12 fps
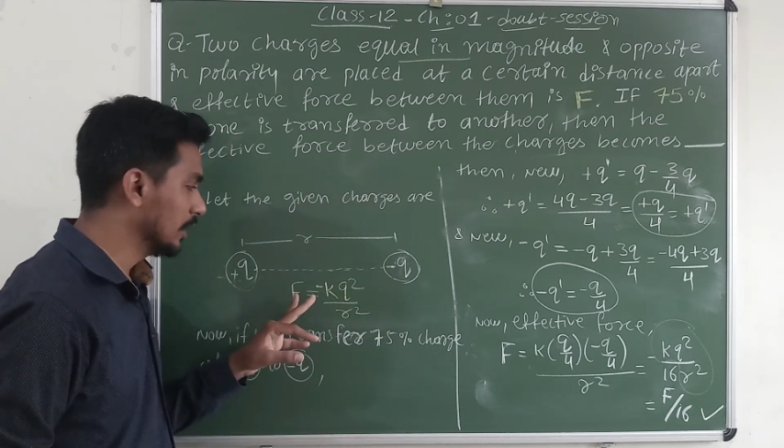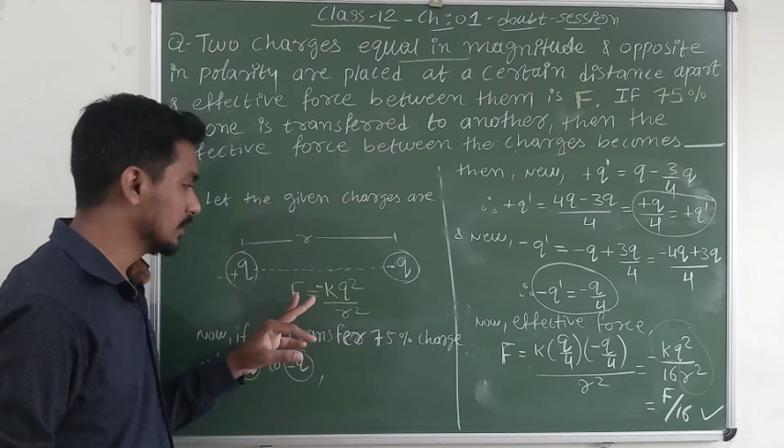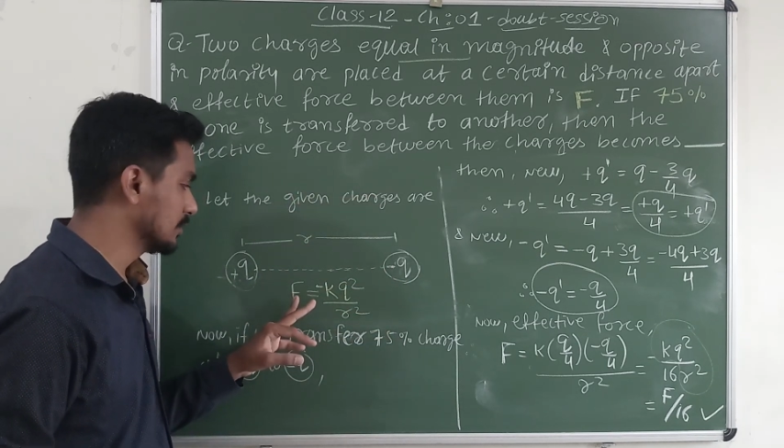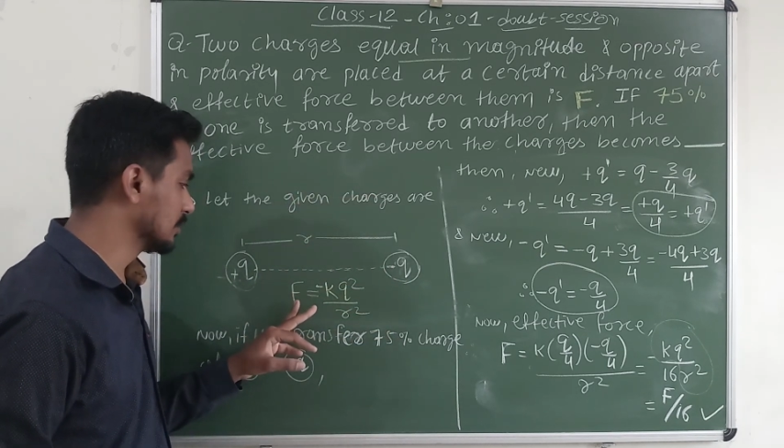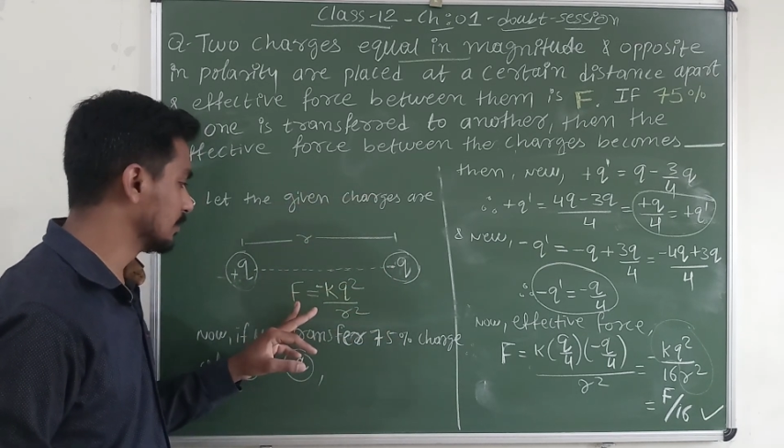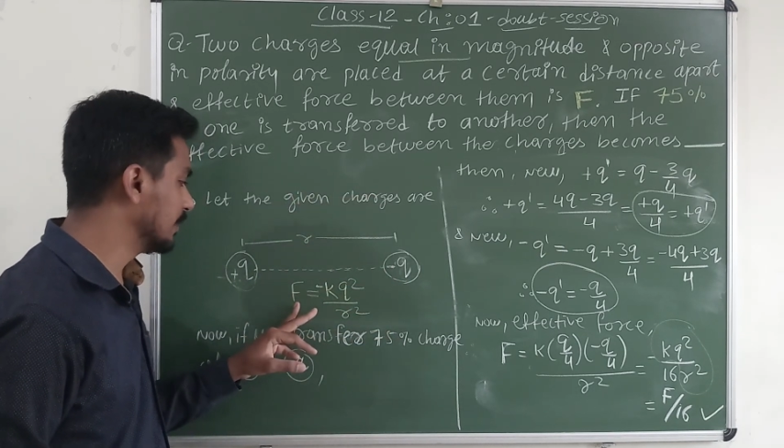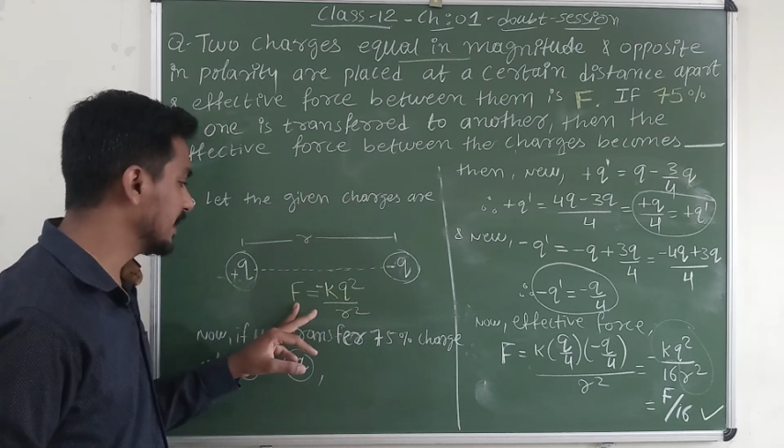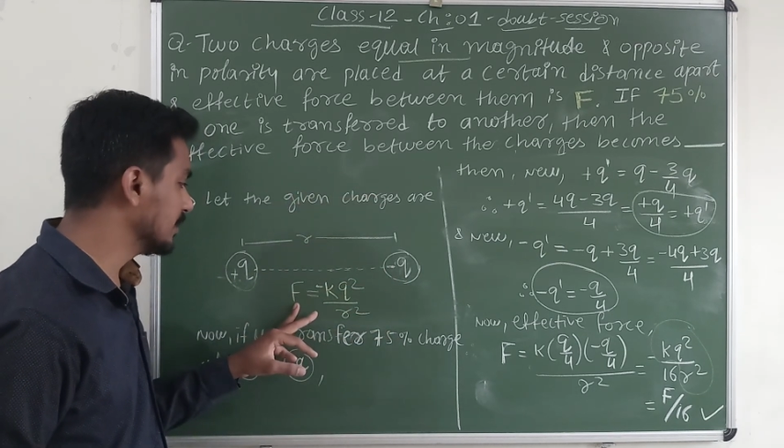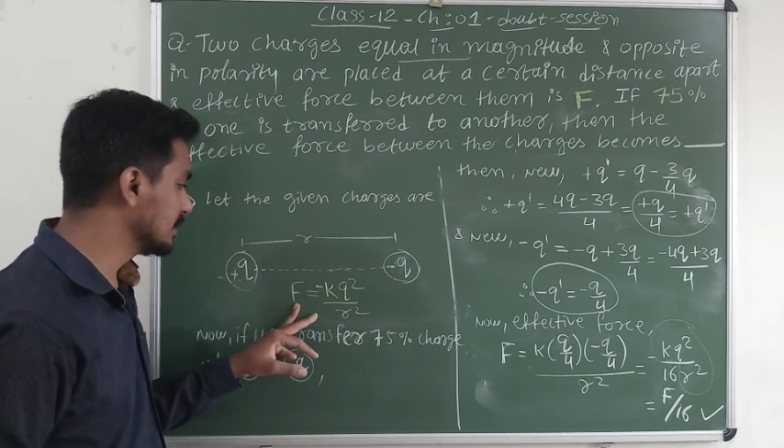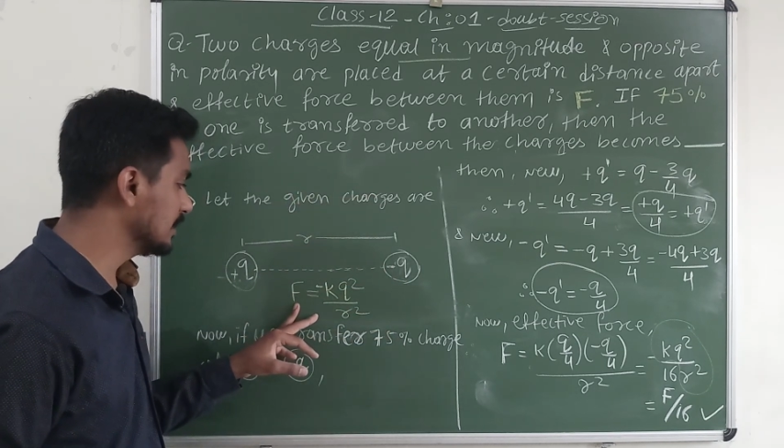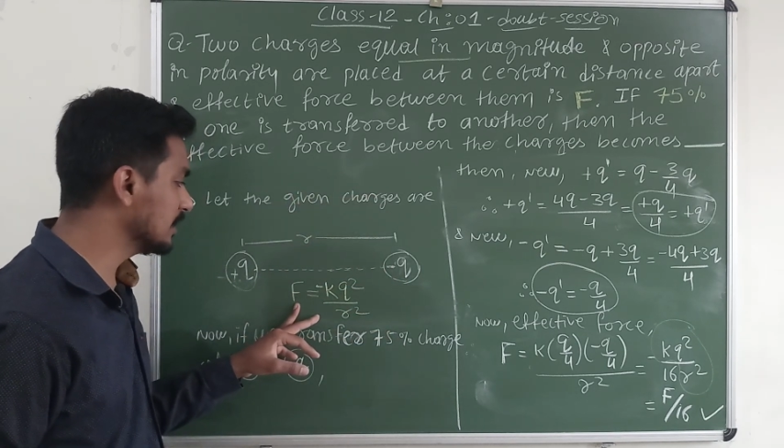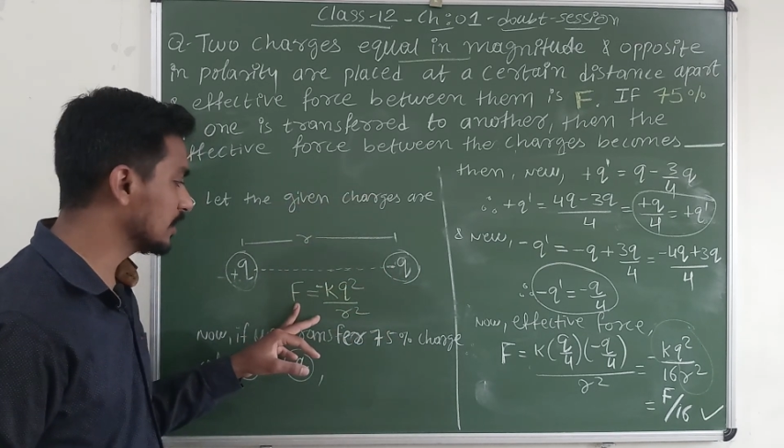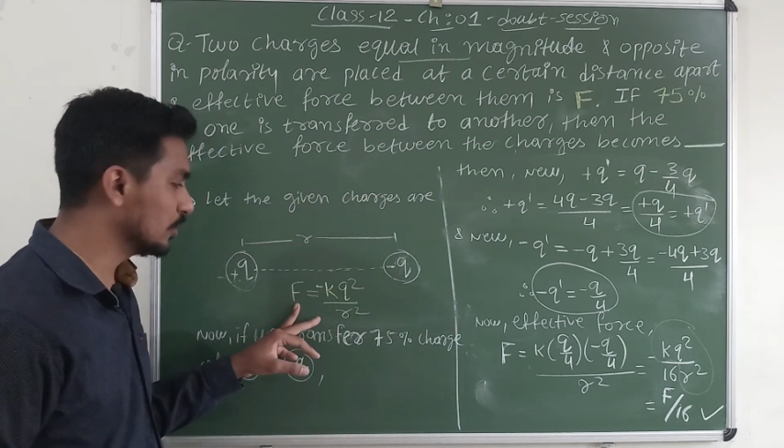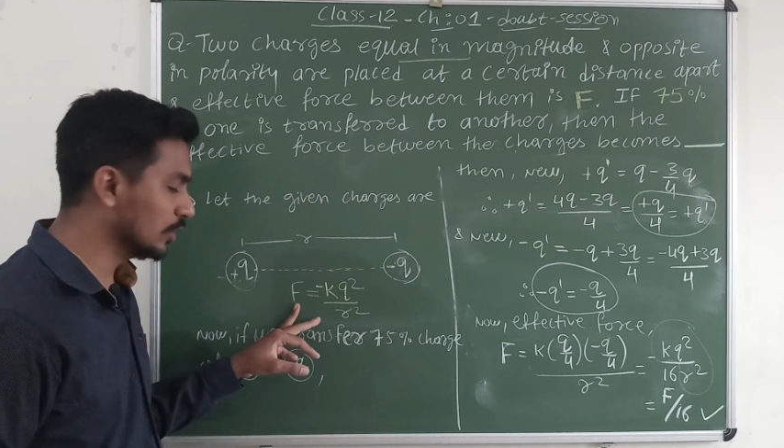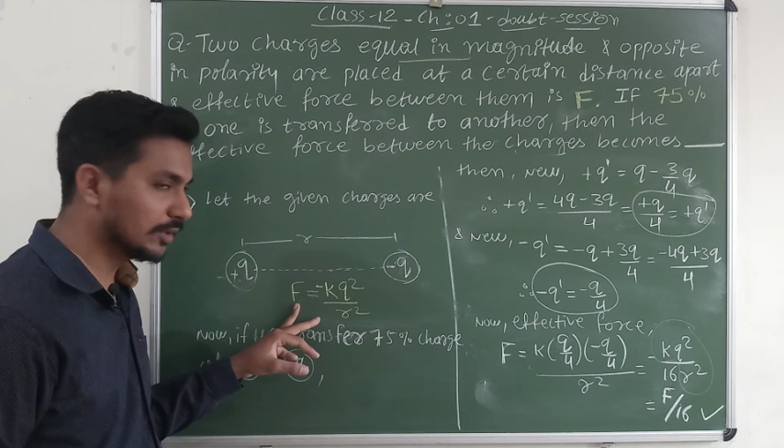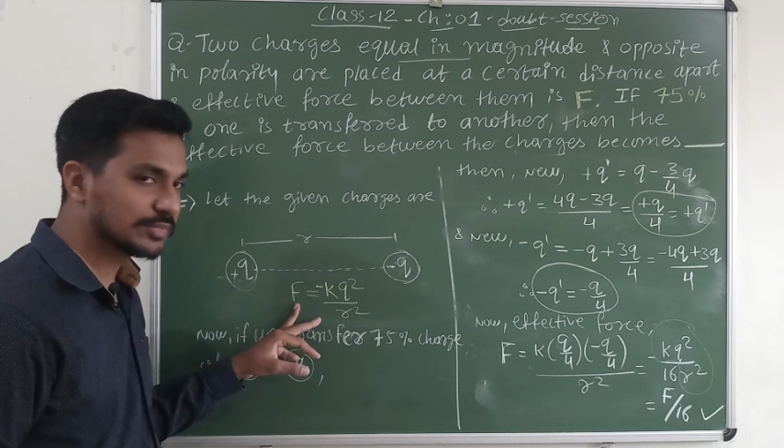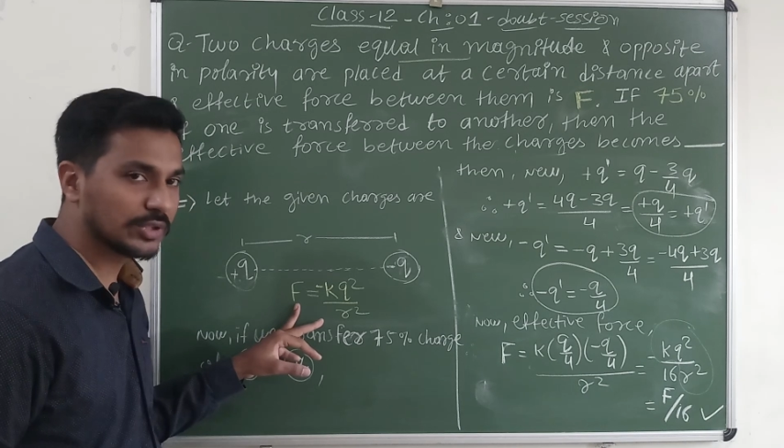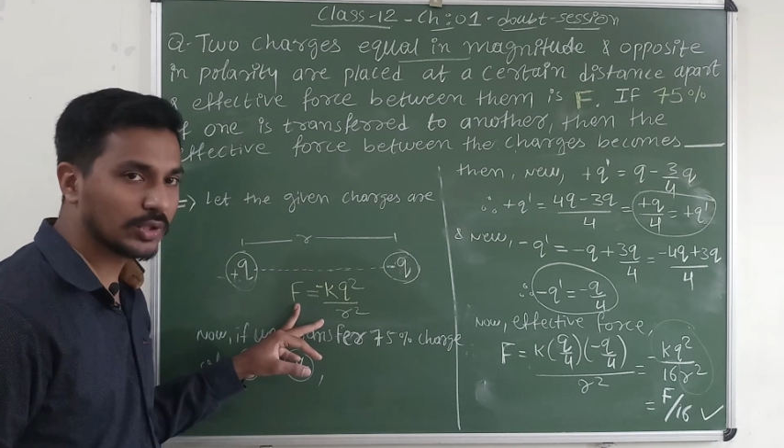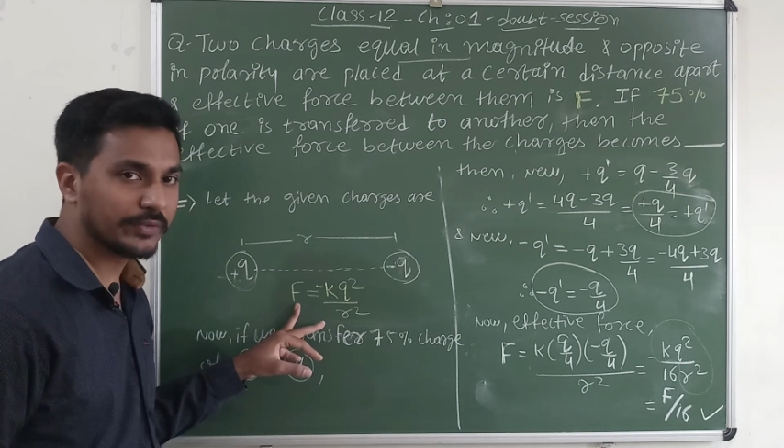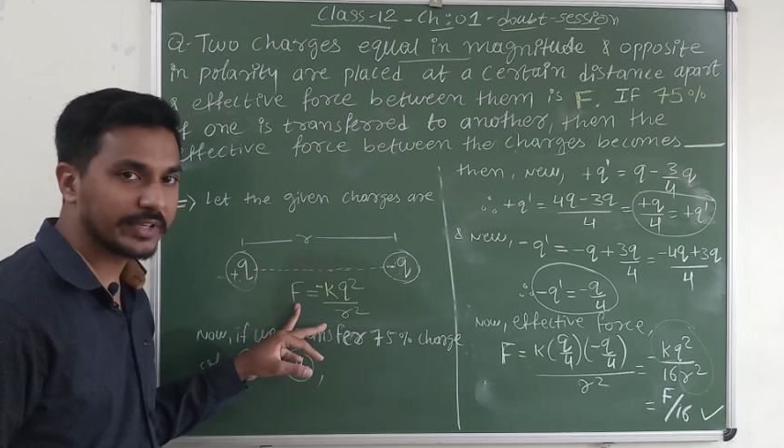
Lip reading: So, by using the Coulomb's law,